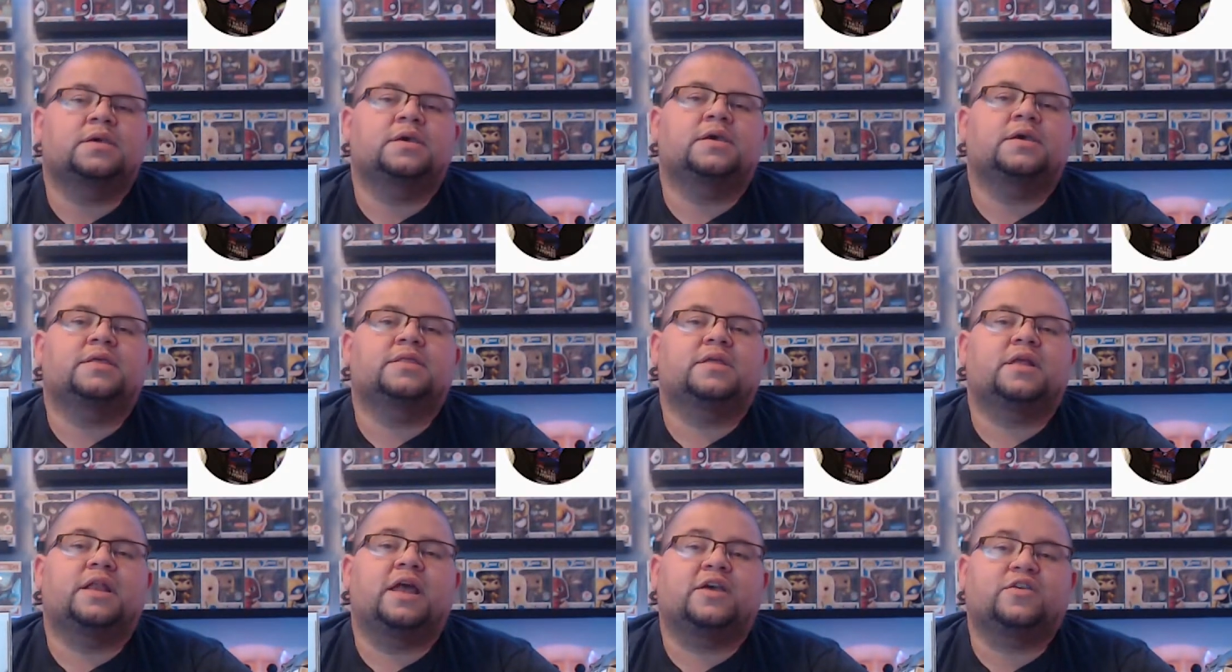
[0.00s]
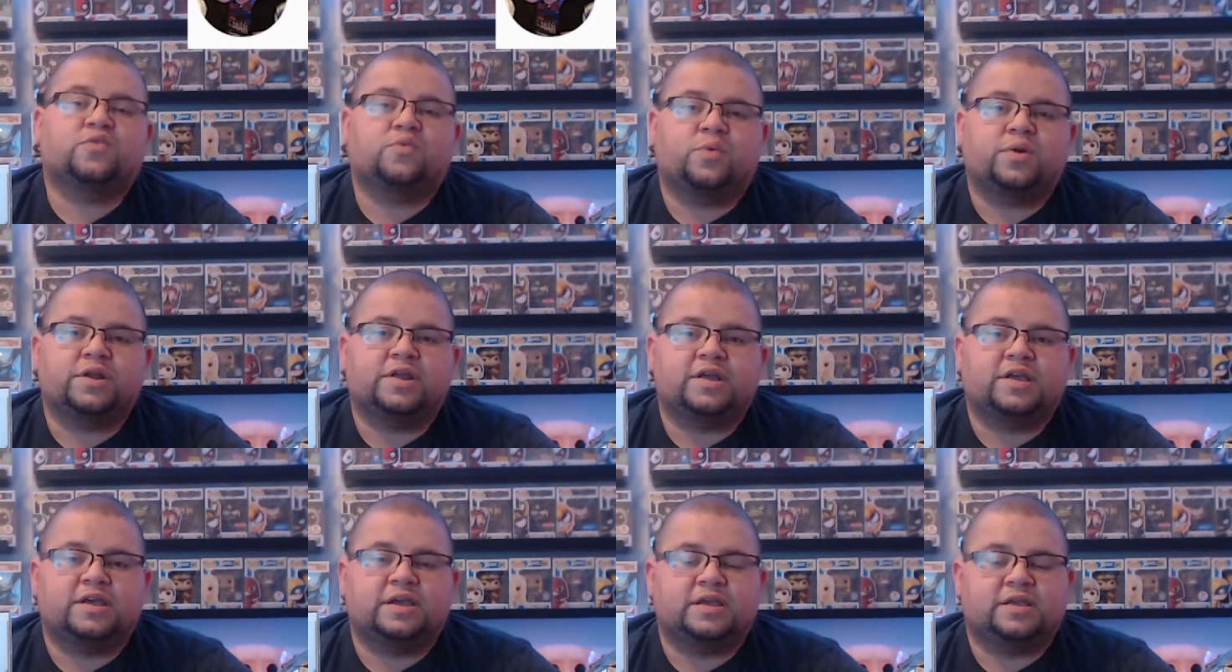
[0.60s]
The next one
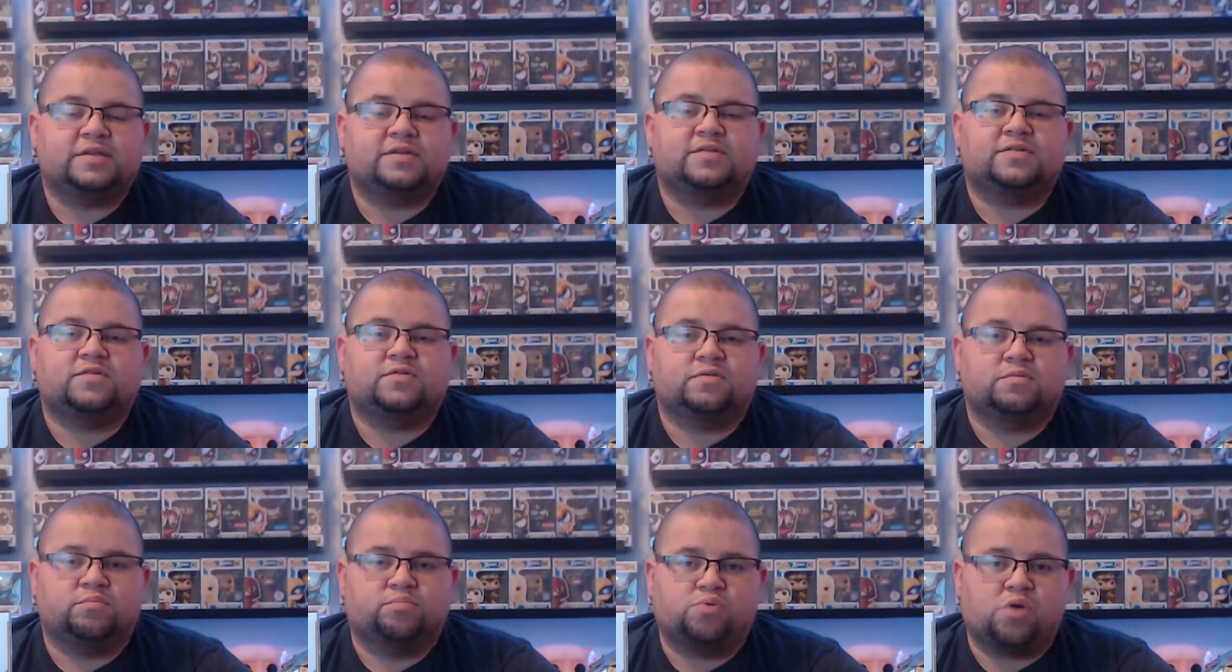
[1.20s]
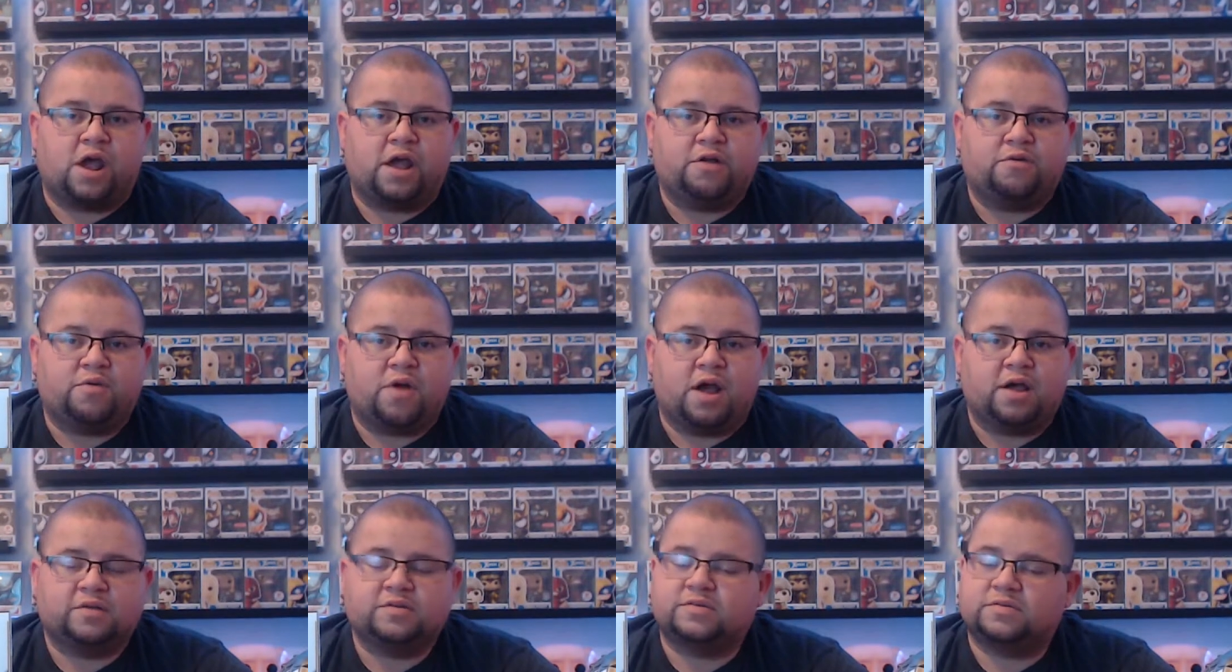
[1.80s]
is Brian
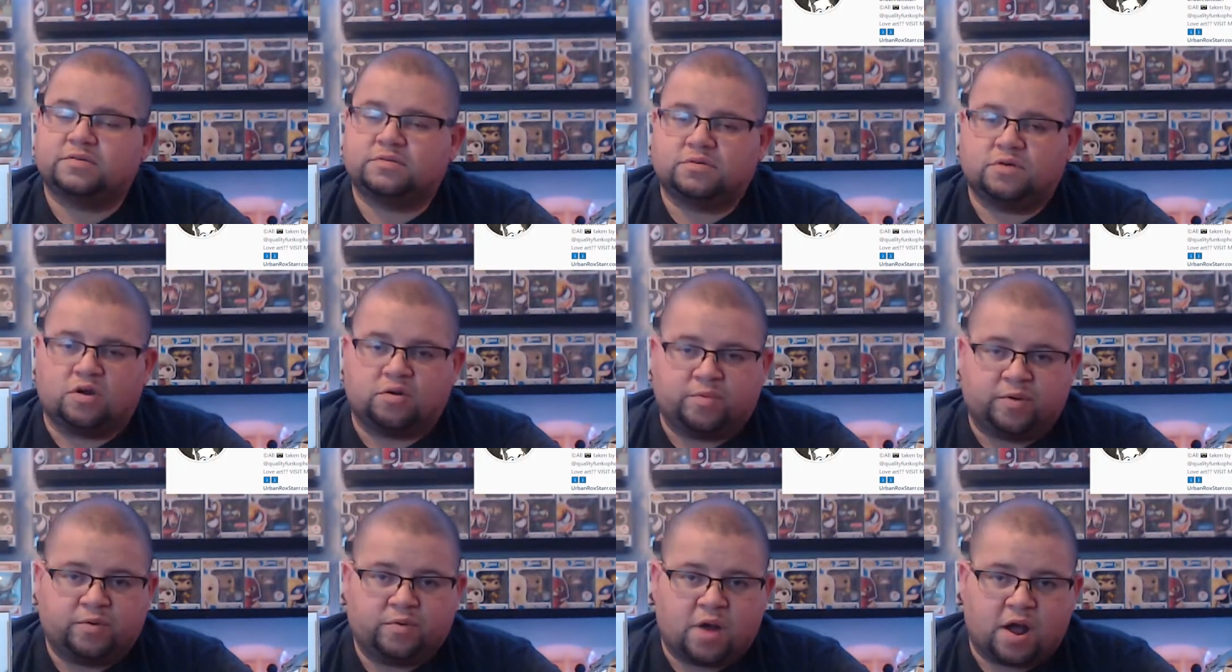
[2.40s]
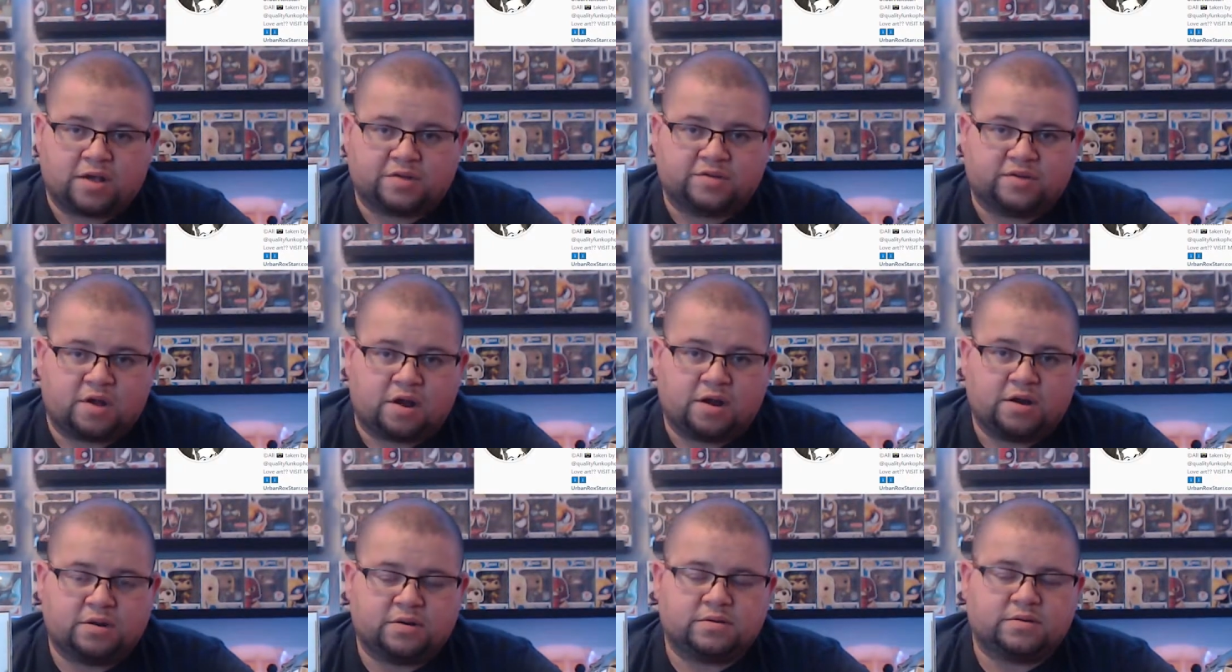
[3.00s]
Rocks, Urban
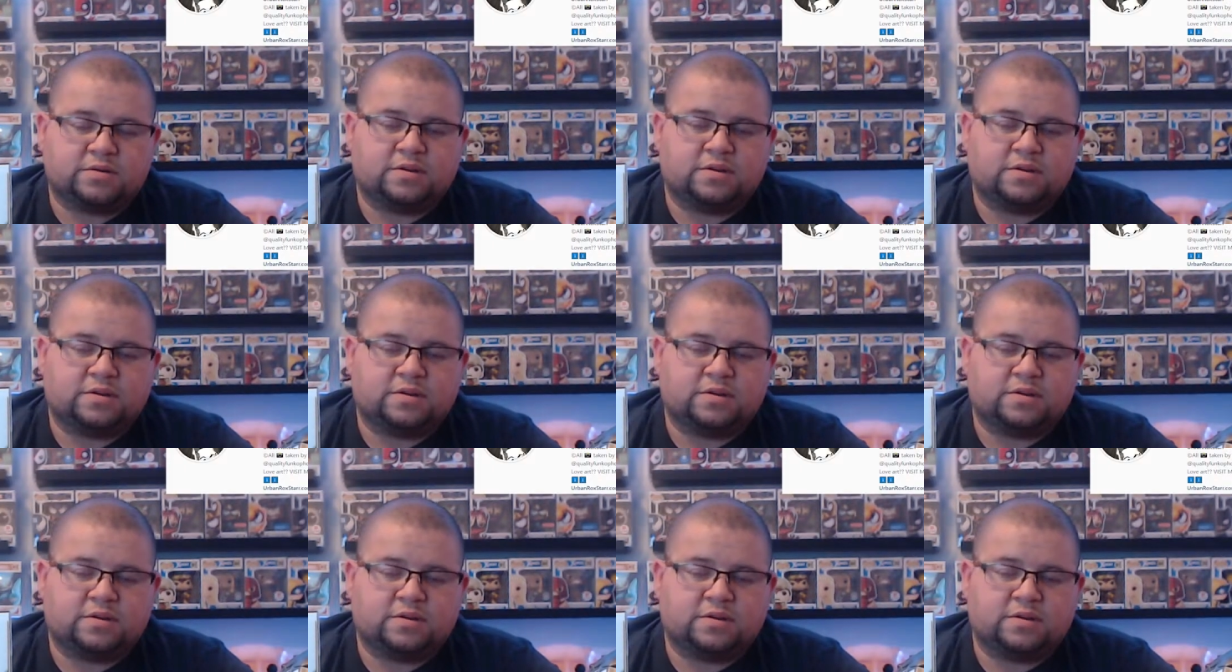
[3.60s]
Rockstar.